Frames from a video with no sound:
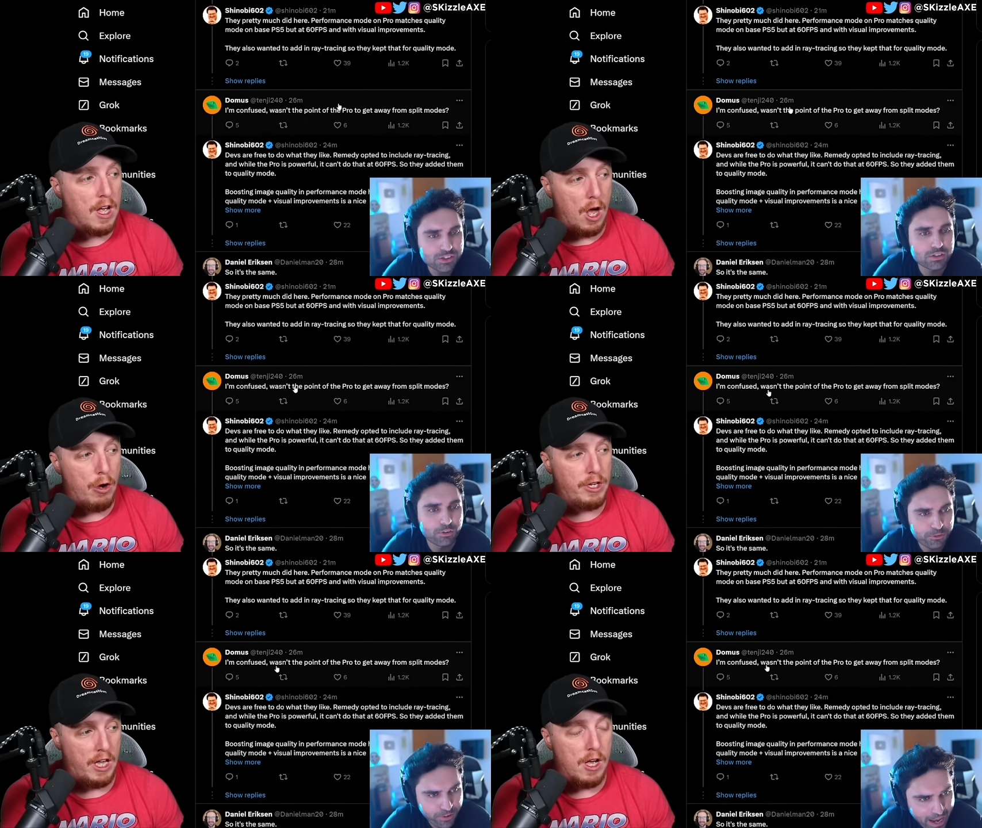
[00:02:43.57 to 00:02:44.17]
Speaker 1: saying,
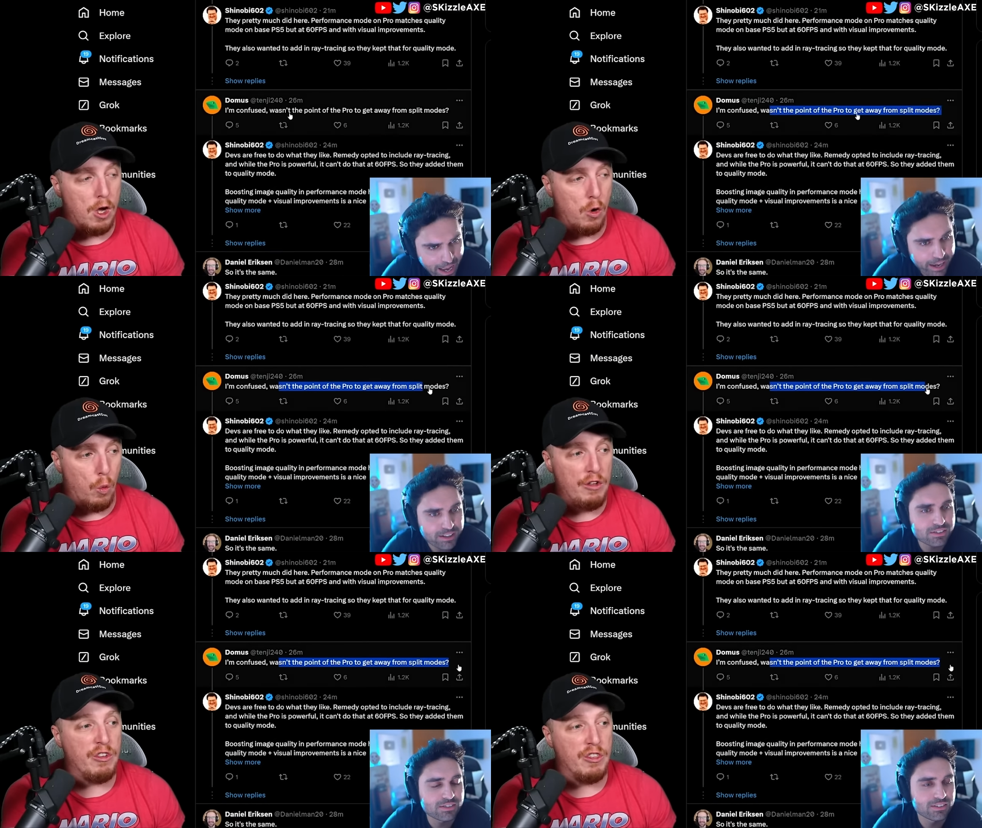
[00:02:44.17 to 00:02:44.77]
okay,
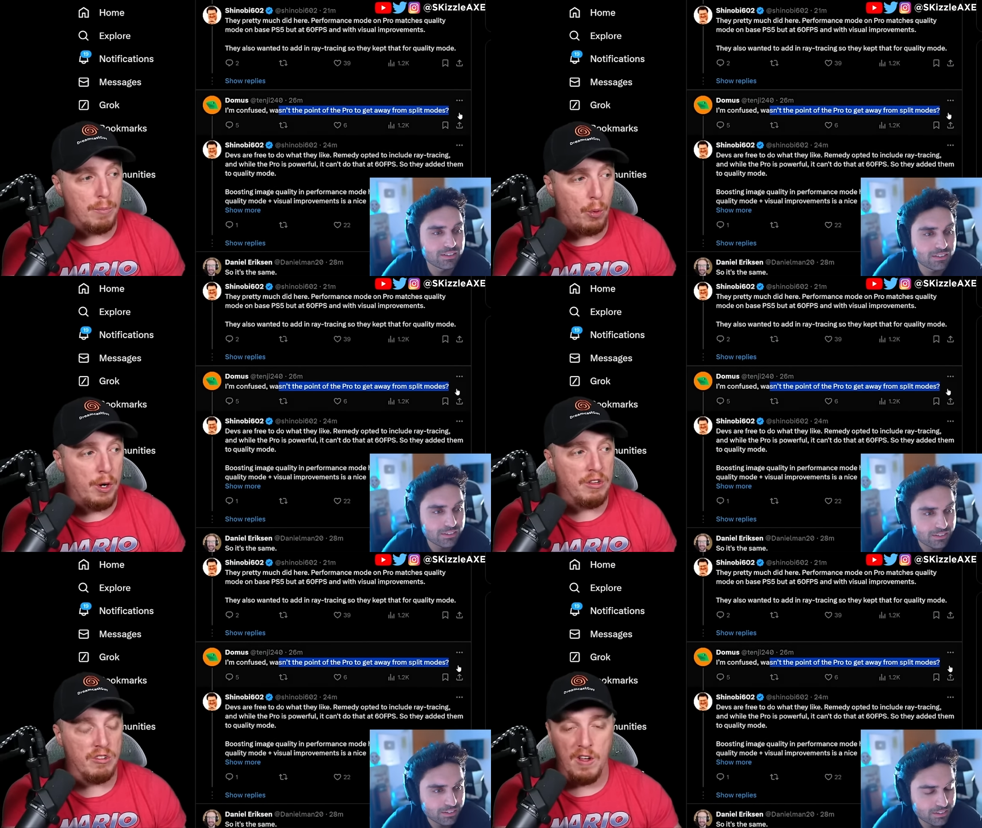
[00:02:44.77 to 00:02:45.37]
facts. Wasn't the
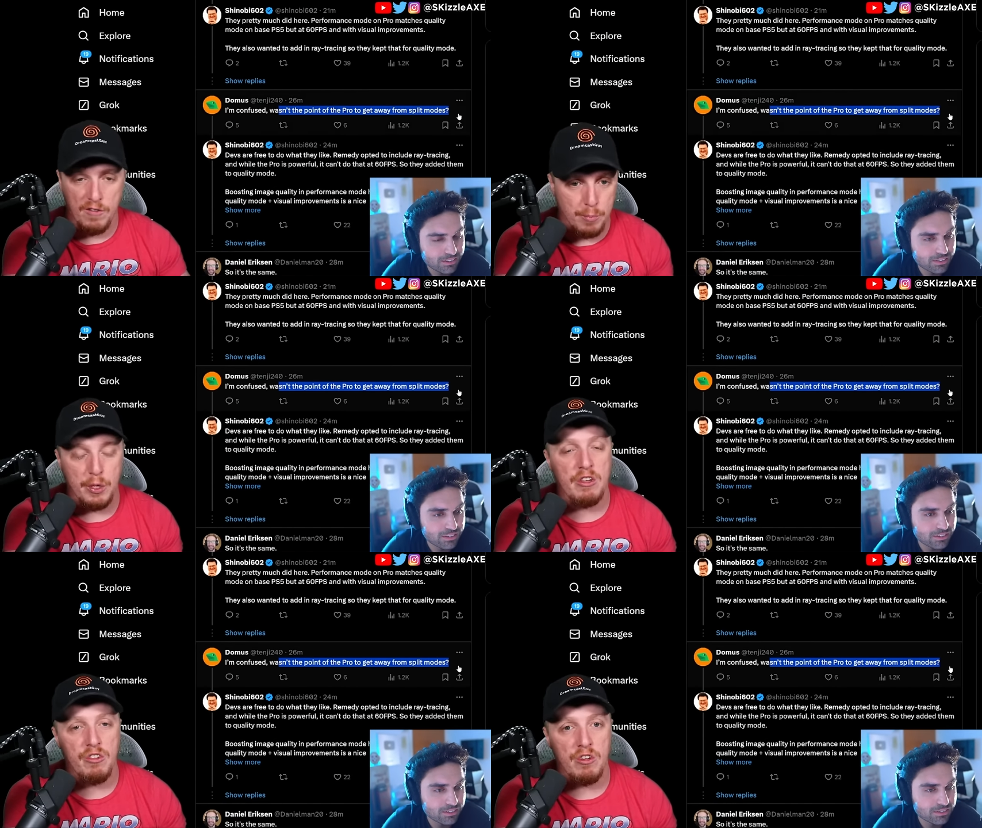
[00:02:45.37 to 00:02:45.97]
point of the
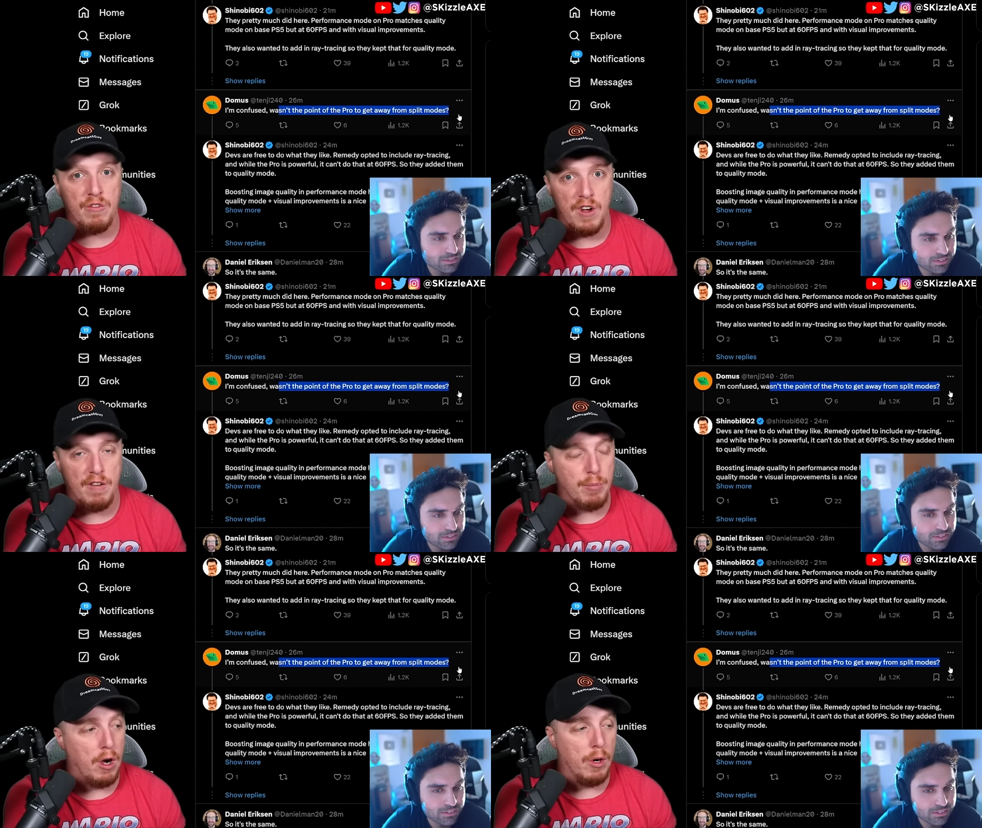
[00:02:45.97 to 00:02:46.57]
PlayStation
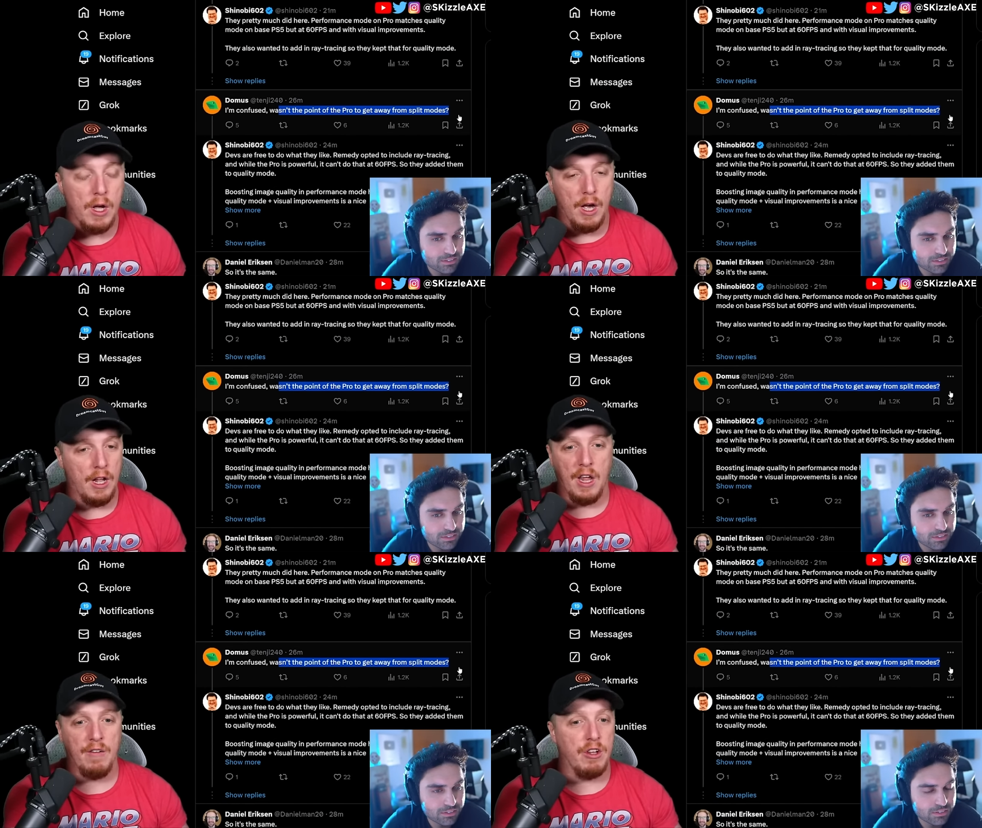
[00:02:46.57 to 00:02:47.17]
five Pro?
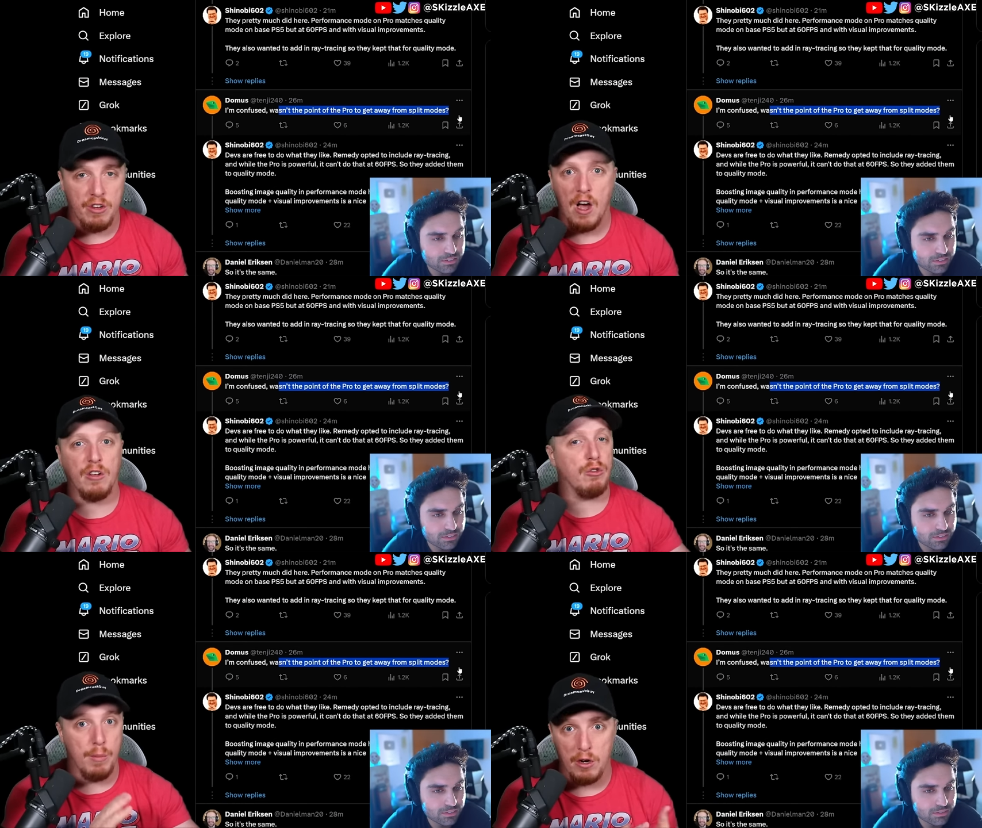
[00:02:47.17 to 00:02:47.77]
A lot of the
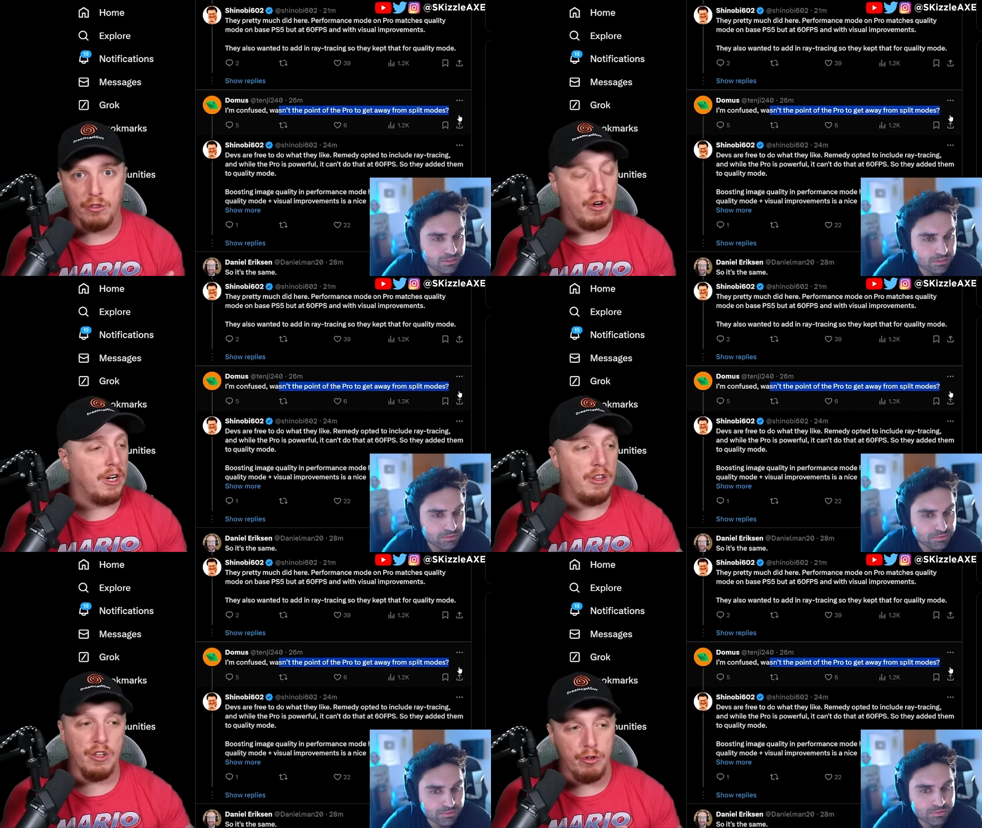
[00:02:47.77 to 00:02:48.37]
talks from Mark
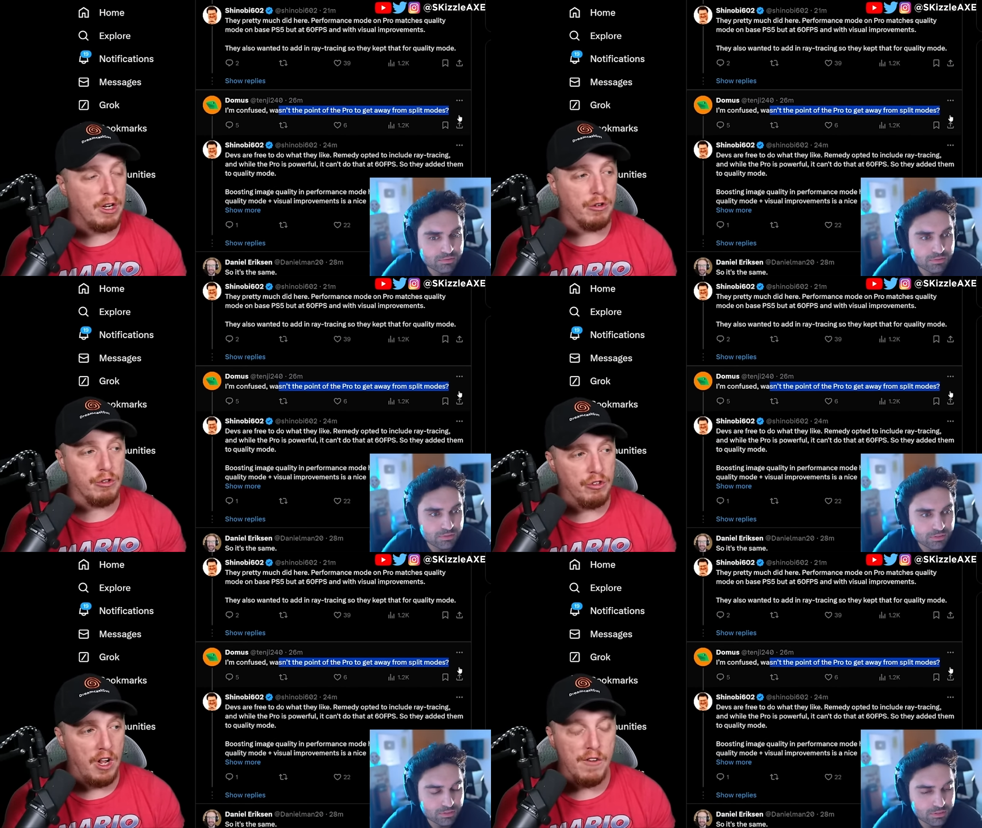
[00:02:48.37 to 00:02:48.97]
Cerny, the
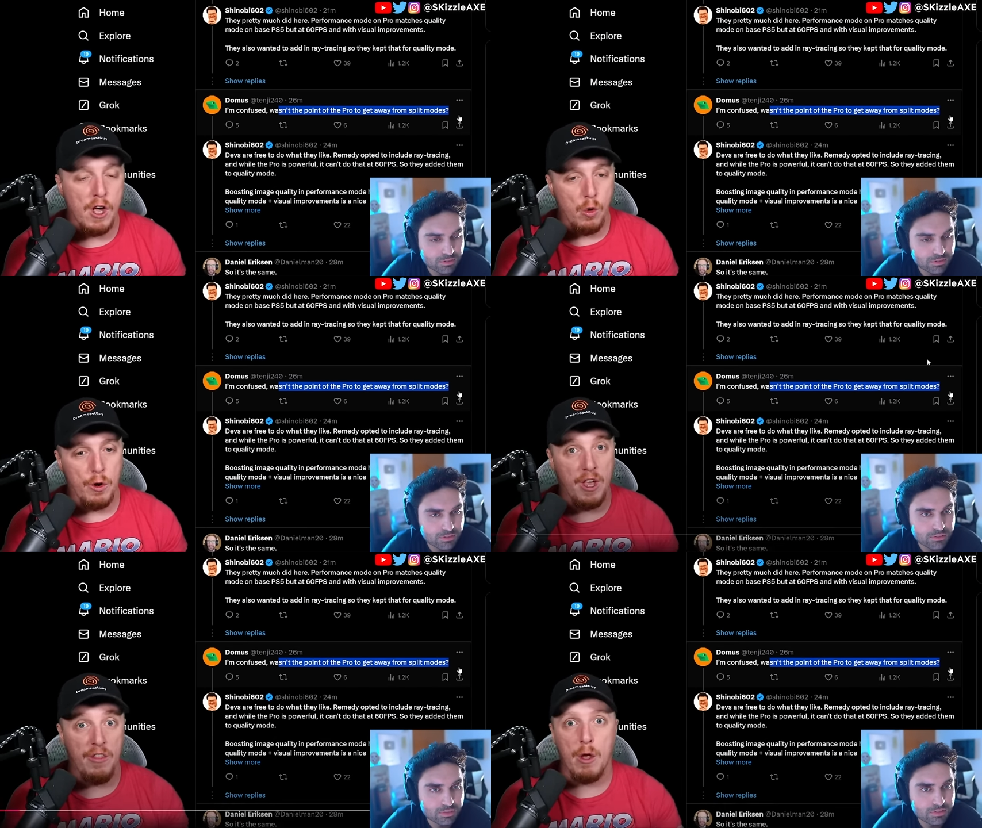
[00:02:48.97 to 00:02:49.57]
trailers and stuff,
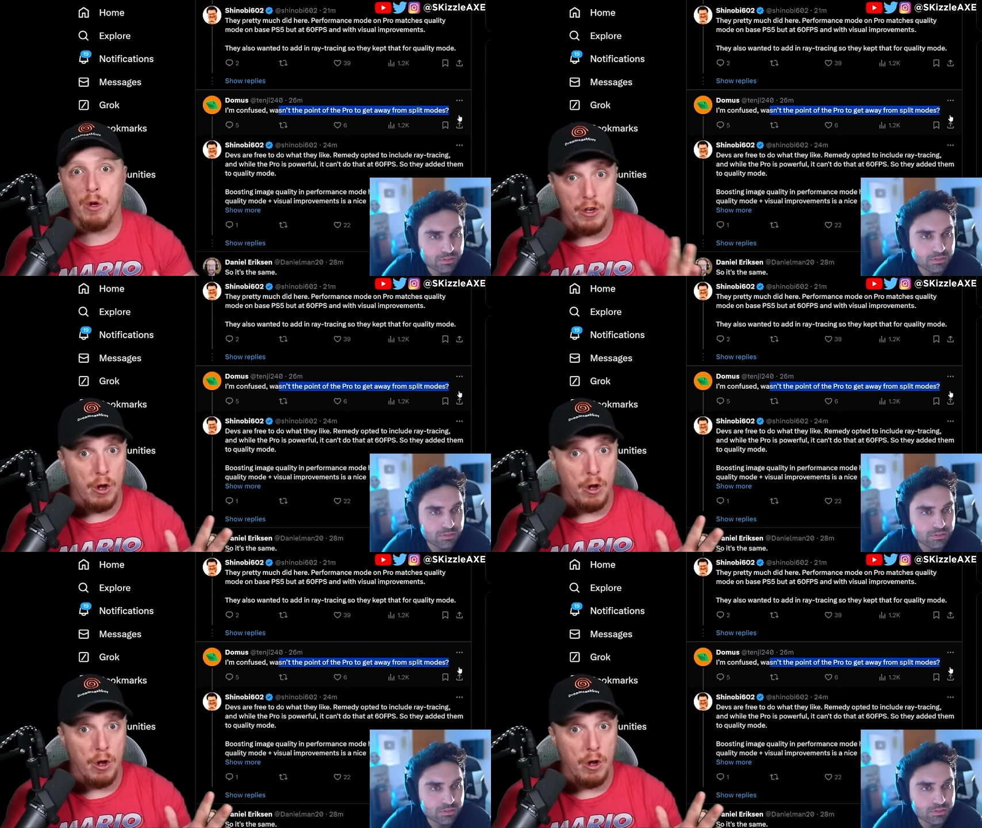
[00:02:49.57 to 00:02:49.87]
were that they